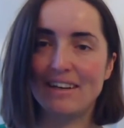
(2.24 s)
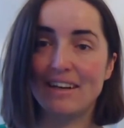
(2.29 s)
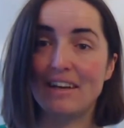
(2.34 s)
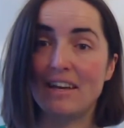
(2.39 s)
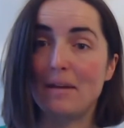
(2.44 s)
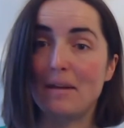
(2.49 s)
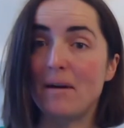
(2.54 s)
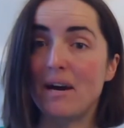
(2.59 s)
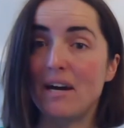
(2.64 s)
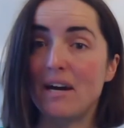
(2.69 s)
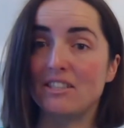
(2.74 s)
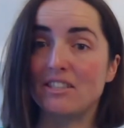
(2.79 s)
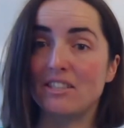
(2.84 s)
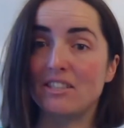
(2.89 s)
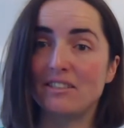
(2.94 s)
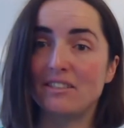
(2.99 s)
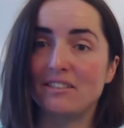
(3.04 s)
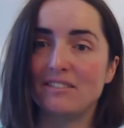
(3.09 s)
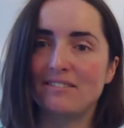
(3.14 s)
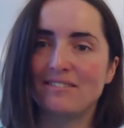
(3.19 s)

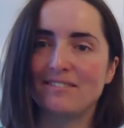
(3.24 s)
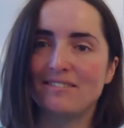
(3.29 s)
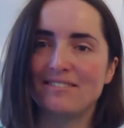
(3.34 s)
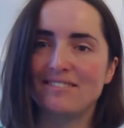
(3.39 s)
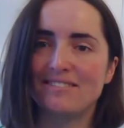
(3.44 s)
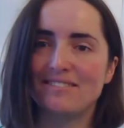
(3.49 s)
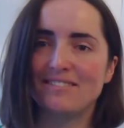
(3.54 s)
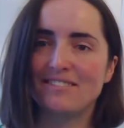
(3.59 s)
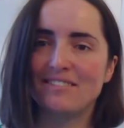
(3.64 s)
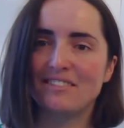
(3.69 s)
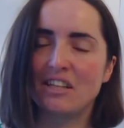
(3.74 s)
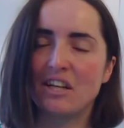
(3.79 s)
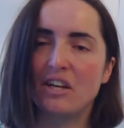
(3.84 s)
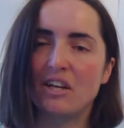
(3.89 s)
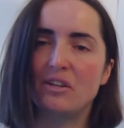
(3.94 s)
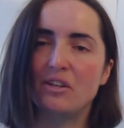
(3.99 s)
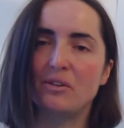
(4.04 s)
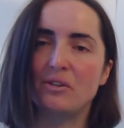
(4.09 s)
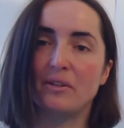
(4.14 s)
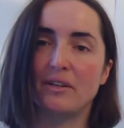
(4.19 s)
Imagine
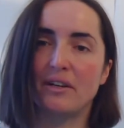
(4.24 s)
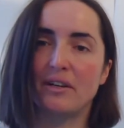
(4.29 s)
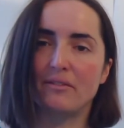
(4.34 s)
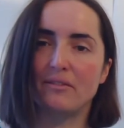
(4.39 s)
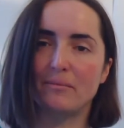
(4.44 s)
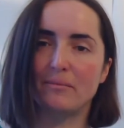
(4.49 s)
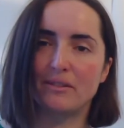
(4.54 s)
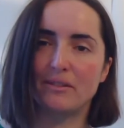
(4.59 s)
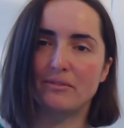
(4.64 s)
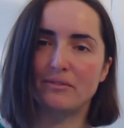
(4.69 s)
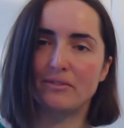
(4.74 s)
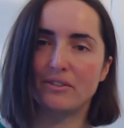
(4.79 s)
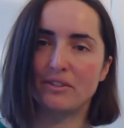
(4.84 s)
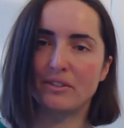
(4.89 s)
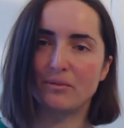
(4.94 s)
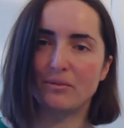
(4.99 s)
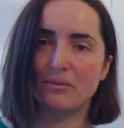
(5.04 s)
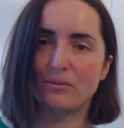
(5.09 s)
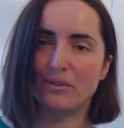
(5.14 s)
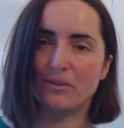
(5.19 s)
you're a government
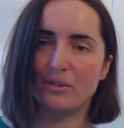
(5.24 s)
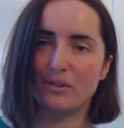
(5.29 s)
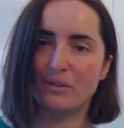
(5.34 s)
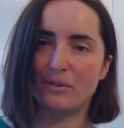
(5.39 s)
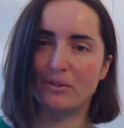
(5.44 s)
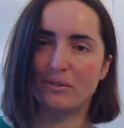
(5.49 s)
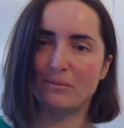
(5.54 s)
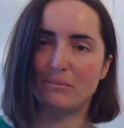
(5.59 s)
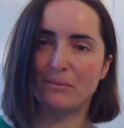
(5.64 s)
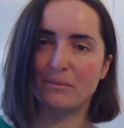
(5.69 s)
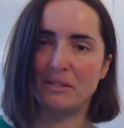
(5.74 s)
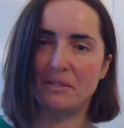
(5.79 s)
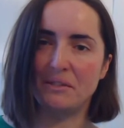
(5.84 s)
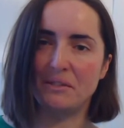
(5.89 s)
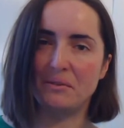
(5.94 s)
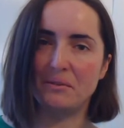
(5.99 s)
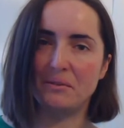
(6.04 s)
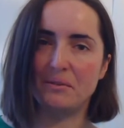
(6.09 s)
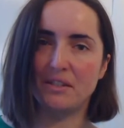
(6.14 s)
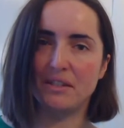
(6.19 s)
official for the European
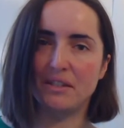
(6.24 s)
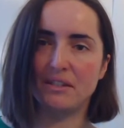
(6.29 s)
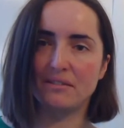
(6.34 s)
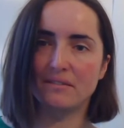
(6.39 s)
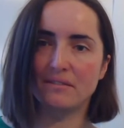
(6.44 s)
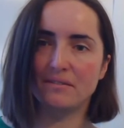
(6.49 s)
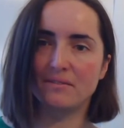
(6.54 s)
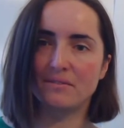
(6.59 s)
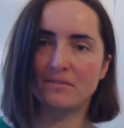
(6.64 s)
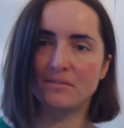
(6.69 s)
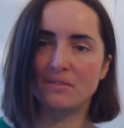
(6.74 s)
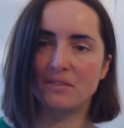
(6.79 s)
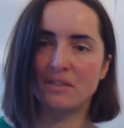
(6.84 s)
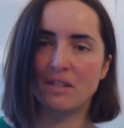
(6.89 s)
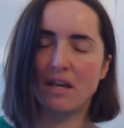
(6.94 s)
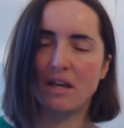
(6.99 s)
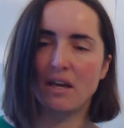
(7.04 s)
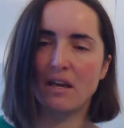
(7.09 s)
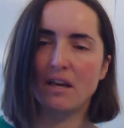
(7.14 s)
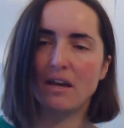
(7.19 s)
Union
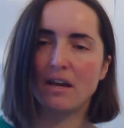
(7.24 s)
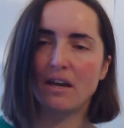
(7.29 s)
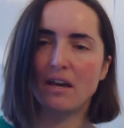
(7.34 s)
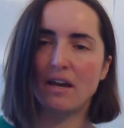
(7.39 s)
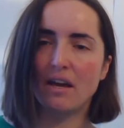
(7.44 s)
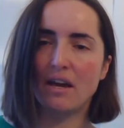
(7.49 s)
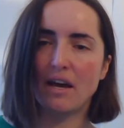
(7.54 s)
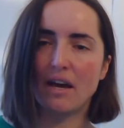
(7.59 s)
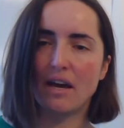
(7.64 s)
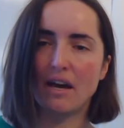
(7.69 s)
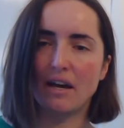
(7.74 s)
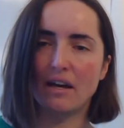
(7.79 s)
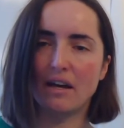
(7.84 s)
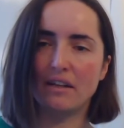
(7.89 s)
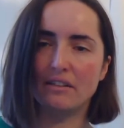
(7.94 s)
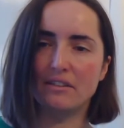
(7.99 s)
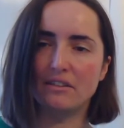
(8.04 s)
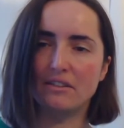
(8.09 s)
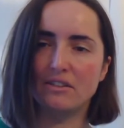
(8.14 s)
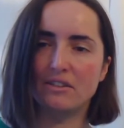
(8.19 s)

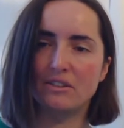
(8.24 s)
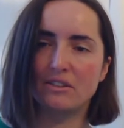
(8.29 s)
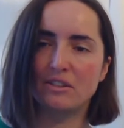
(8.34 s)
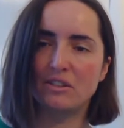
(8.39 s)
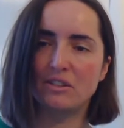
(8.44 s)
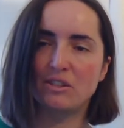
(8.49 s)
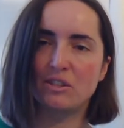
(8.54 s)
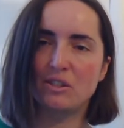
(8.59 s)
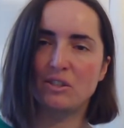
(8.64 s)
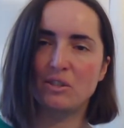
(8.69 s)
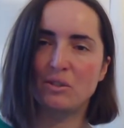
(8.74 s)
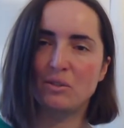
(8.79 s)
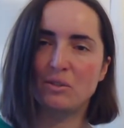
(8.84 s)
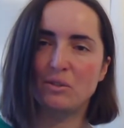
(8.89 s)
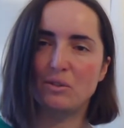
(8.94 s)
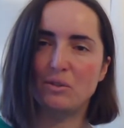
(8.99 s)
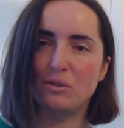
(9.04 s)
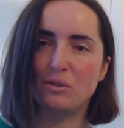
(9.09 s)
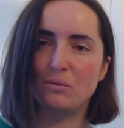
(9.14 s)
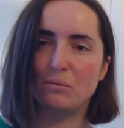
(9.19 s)
and
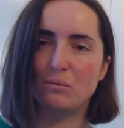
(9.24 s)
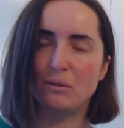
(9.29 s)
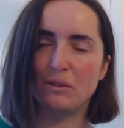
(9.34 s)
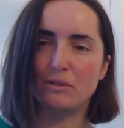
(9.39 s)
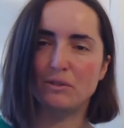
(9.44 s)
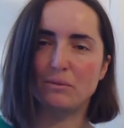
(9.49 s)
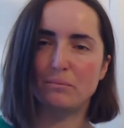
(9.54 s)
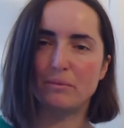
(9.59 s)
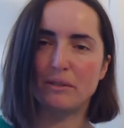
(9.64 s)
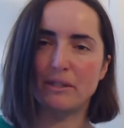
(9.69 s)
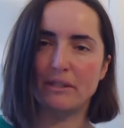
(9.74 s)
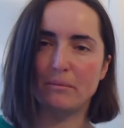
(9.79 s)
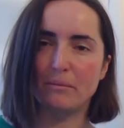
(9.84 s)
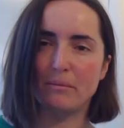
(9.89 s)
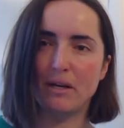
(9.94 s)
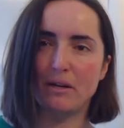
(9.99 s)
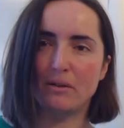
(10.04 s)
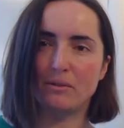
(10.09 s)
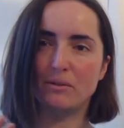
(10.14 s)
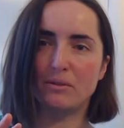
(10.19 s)
you want to bring
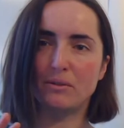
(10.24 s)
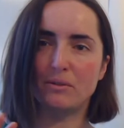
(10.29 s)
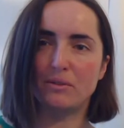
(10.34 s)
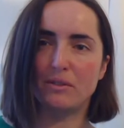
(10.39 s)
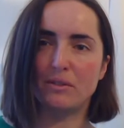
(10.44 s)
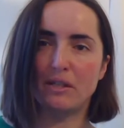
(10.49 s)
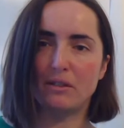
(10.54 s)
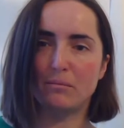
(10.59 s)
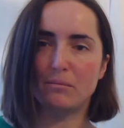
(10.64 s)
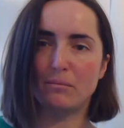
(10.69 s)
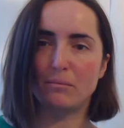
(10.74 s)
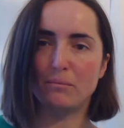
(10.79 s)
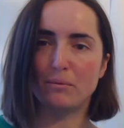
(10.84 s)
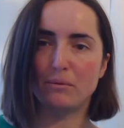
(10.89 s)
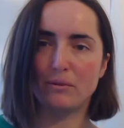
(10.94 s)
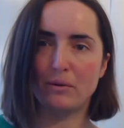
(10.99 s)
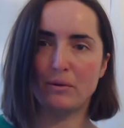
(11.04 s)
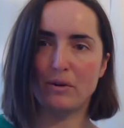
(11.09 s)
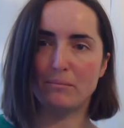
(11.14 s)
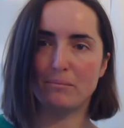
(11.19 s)
about sustainable
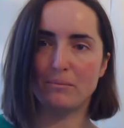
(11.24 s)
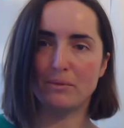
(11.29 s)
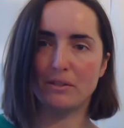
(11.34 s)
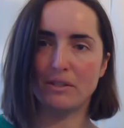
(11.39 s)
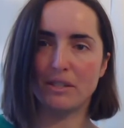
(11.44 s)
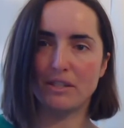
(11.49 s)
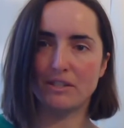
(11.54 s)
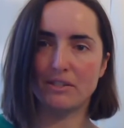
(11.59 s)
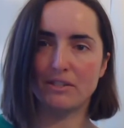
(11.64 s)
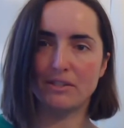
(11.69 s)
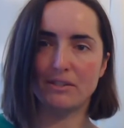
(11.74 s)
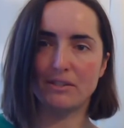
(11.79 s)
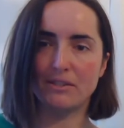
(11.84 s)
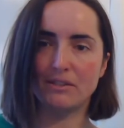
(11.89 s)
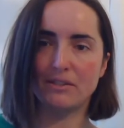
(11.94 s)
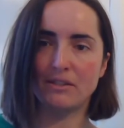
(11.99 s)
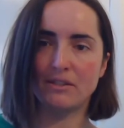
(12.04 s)
crop production.